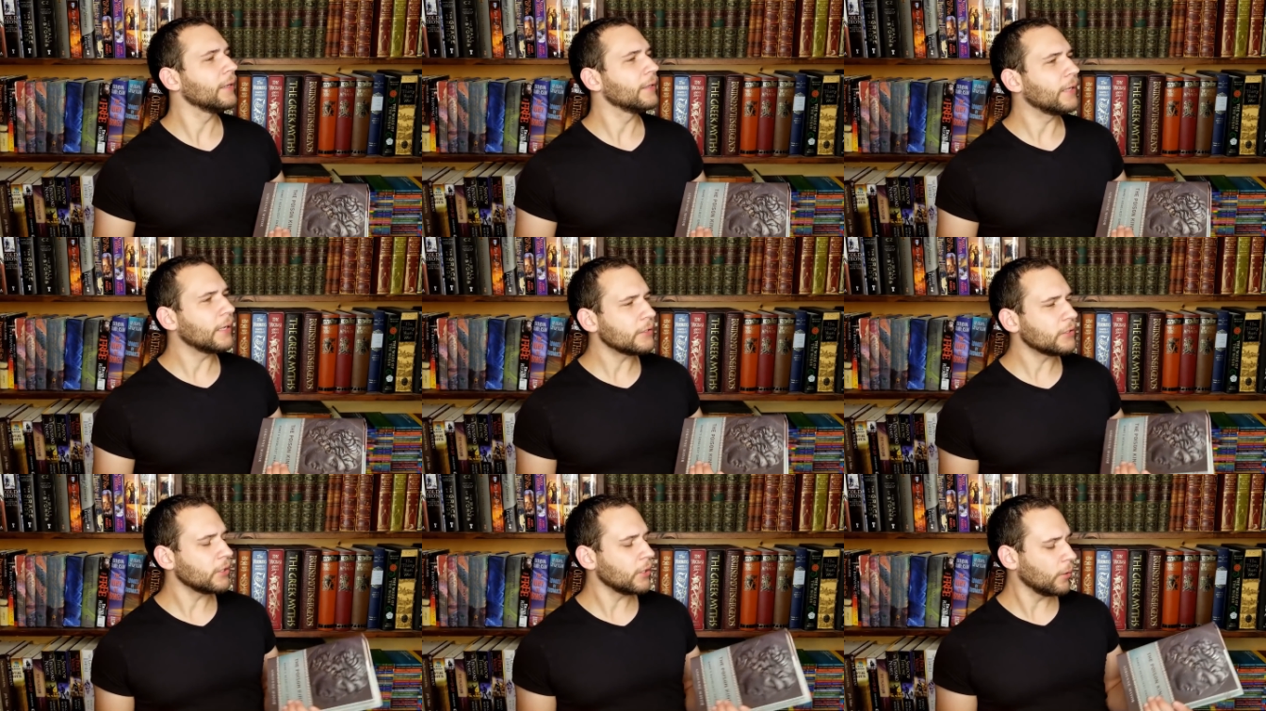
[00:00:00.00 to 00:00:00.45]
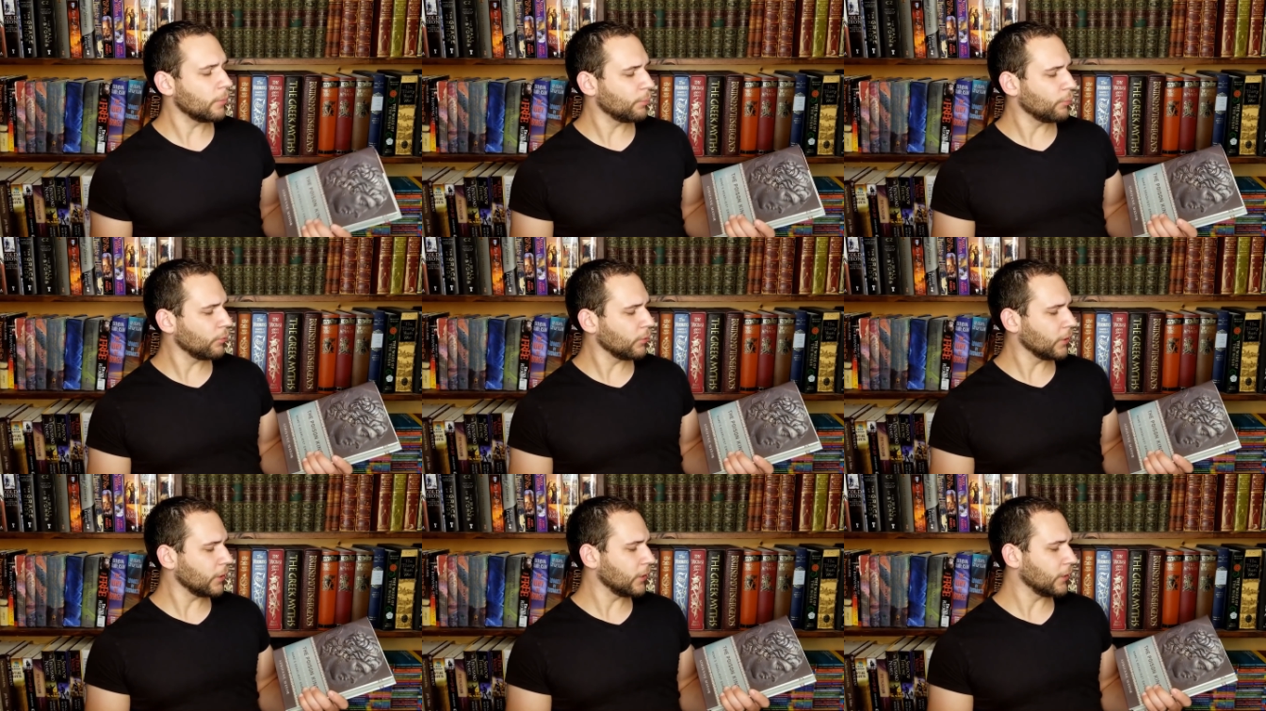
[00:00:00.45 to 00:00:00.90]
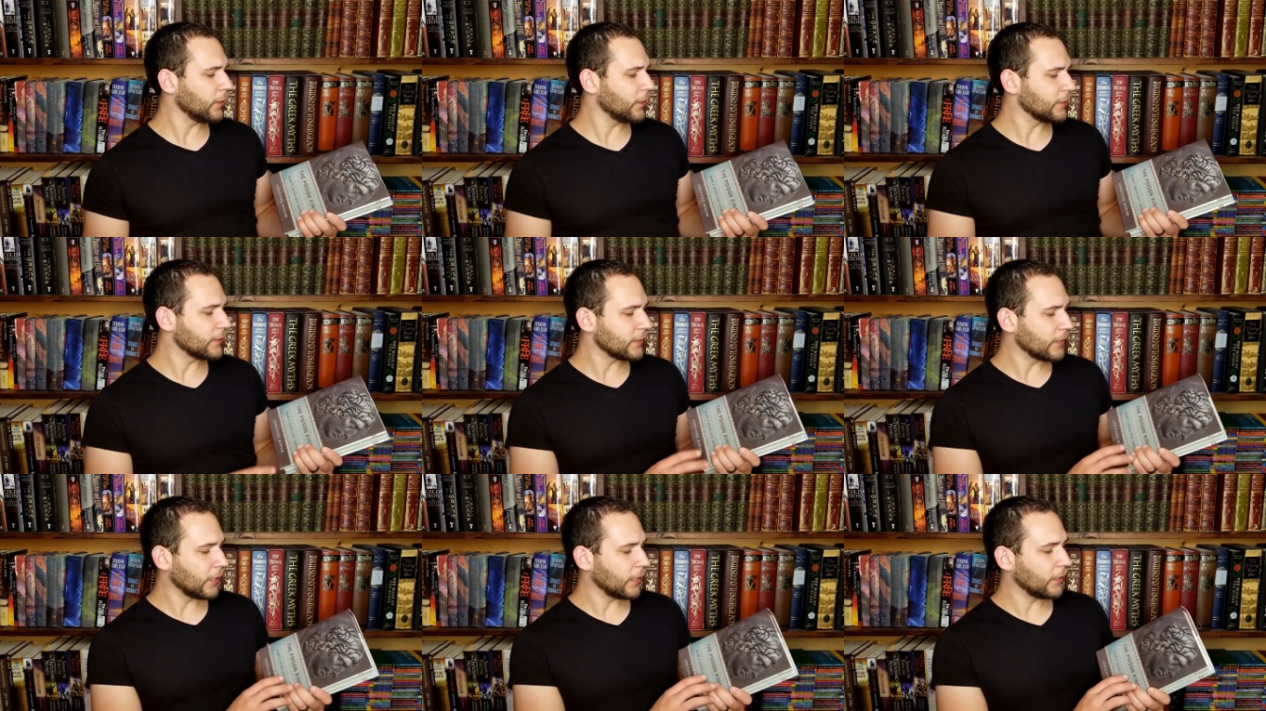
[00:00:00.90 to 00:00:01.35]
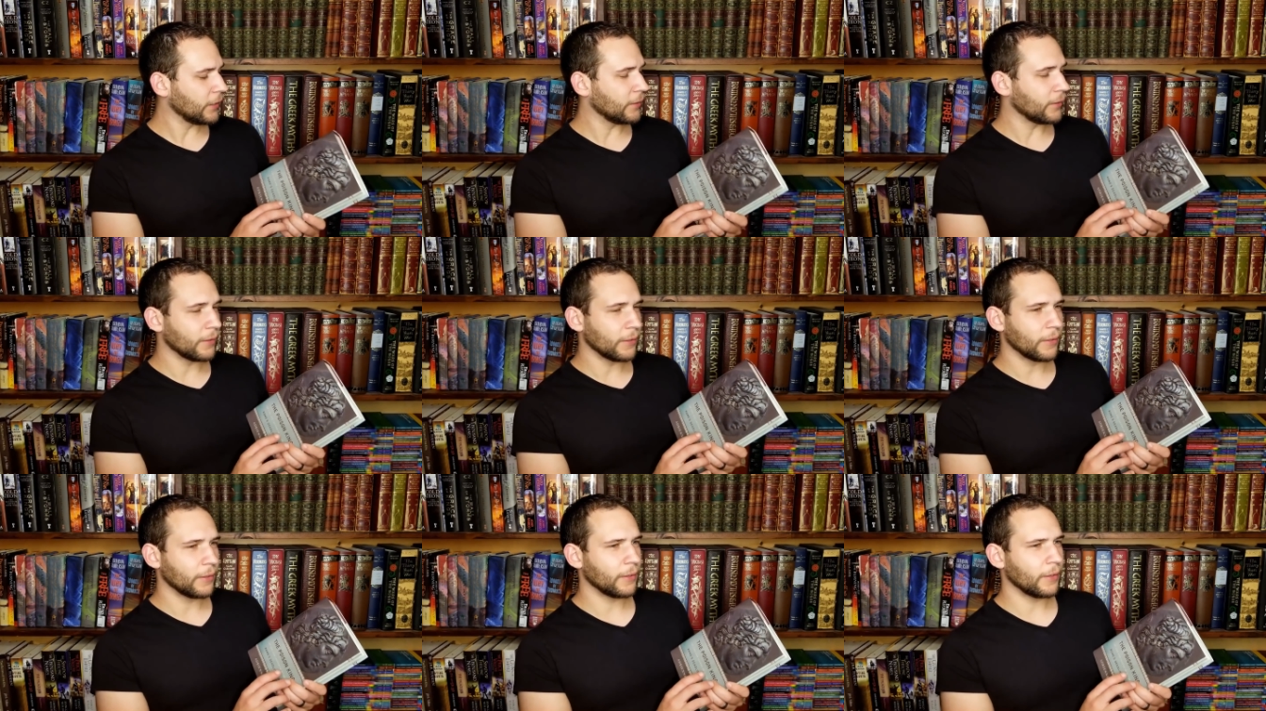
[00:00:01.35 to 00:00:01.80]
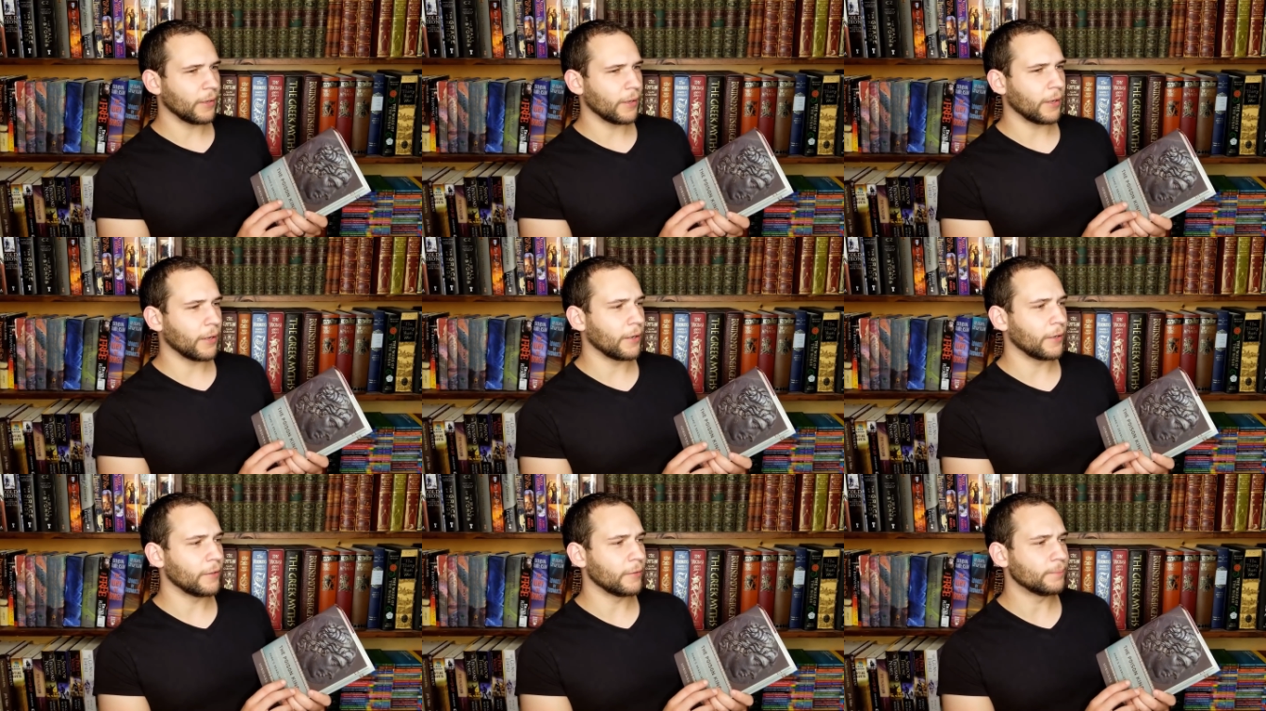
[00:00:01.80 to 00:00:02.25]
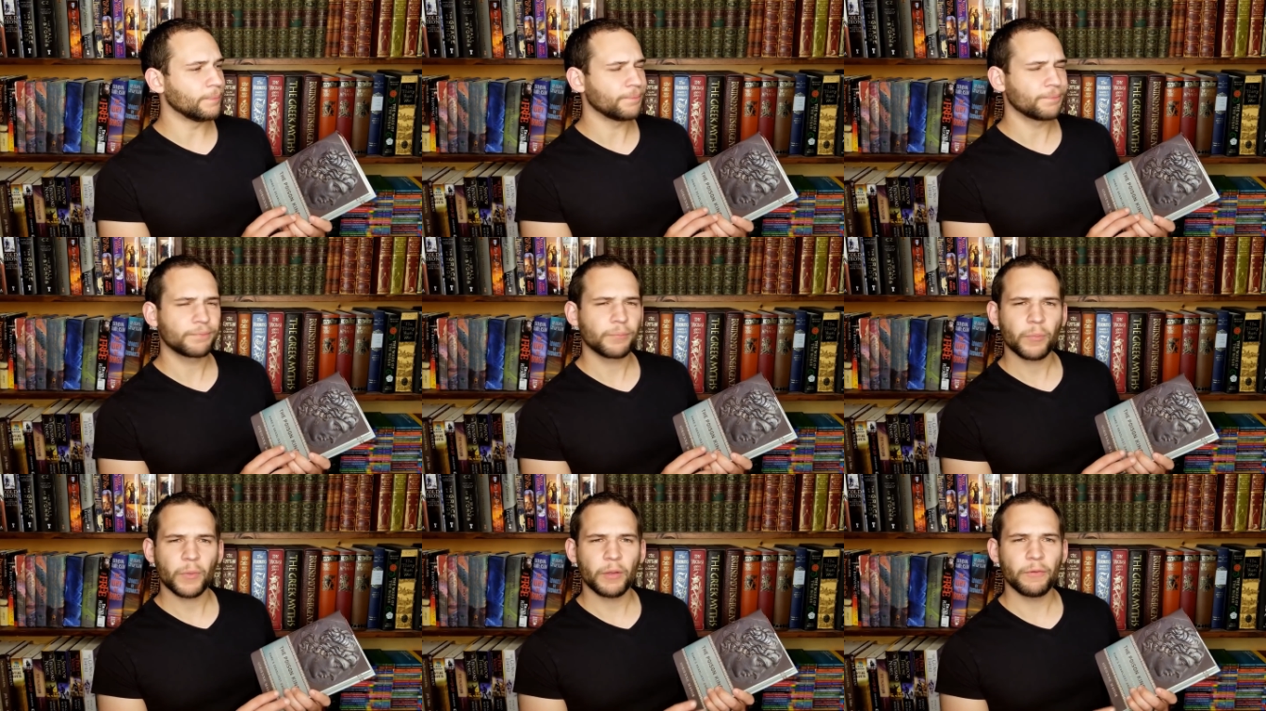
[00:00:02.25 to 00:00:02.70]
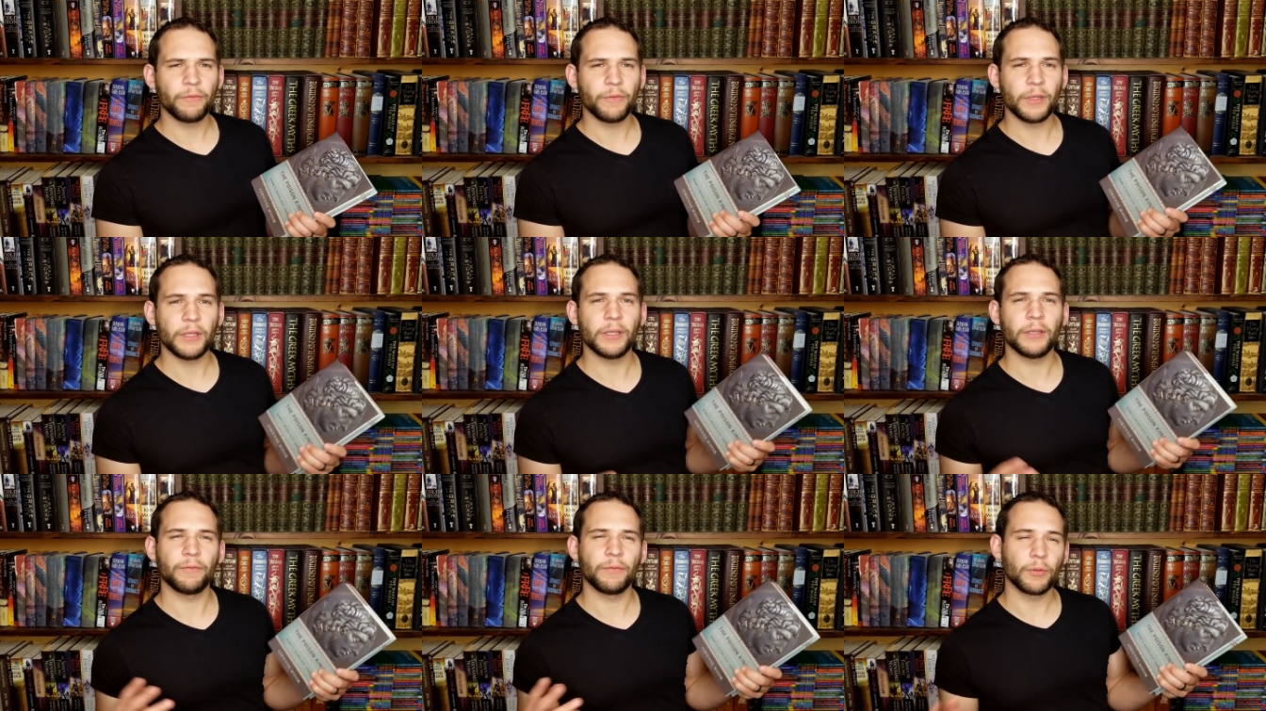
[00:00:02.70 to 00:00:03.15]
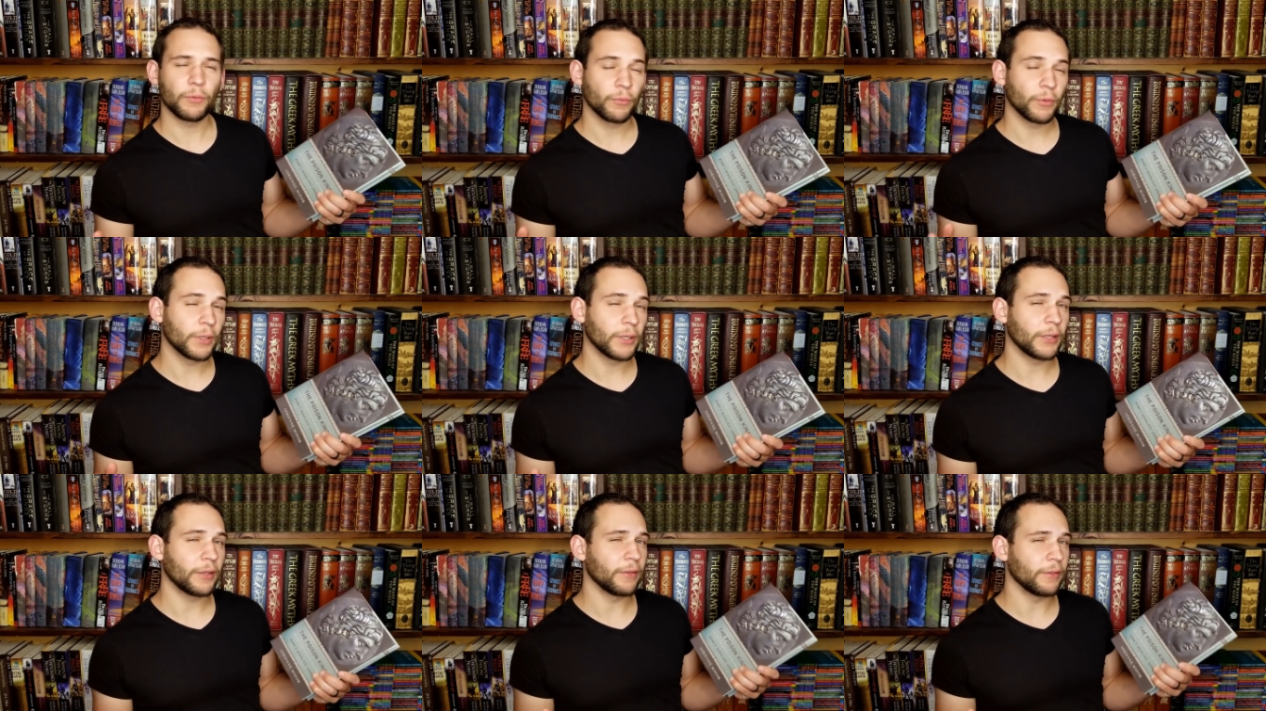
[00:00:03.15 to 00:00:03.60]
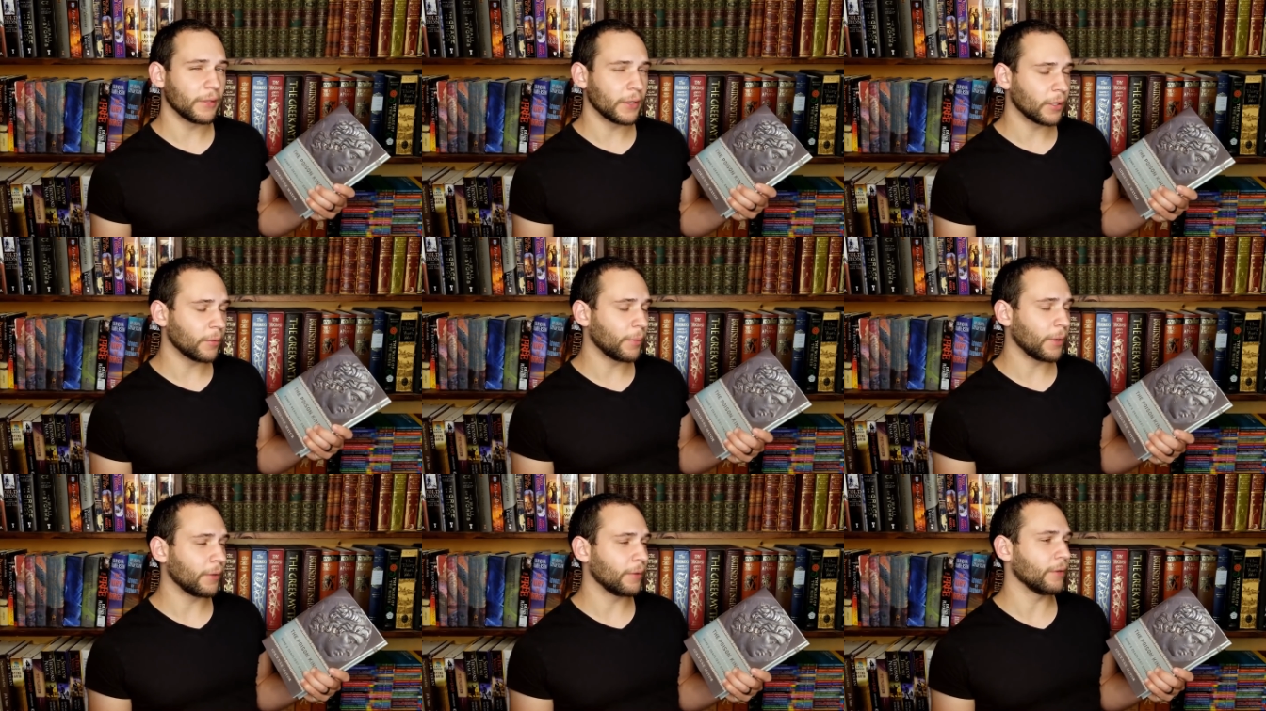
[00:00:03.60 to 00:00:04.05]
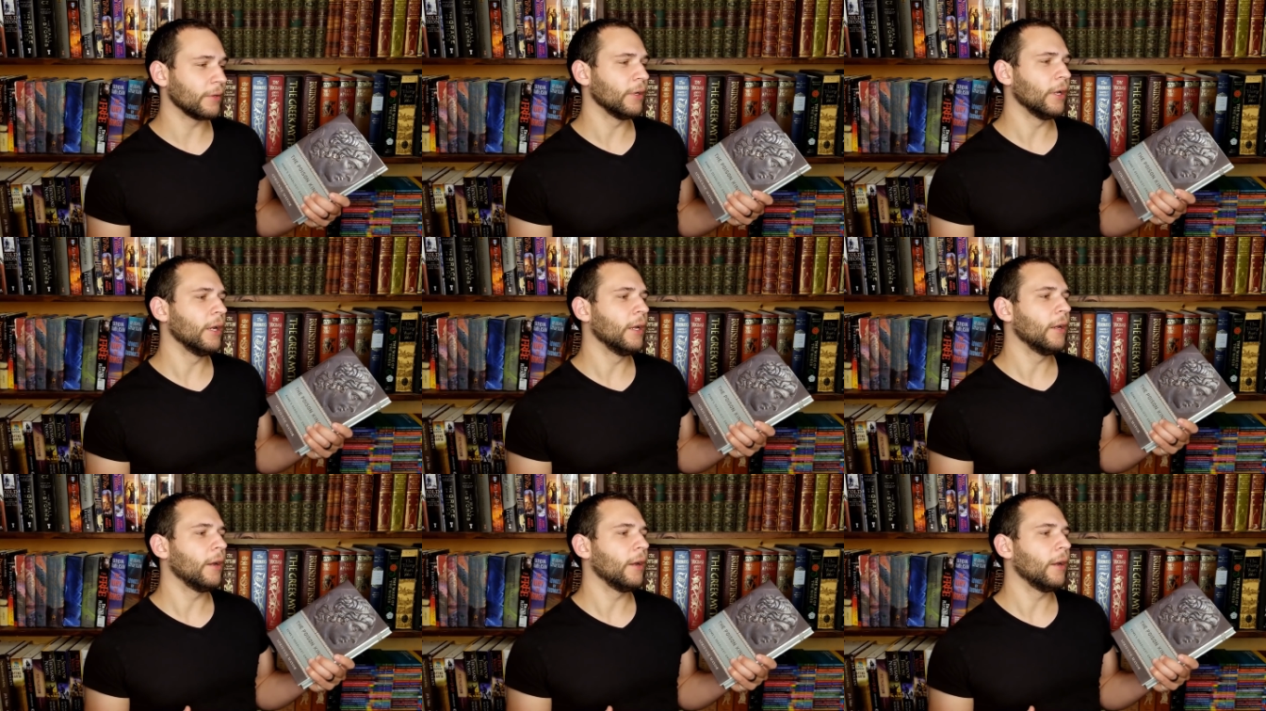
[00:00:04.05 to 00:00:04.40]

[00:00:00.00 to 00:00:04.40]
That's a pretty insane um, feat if you really think about it.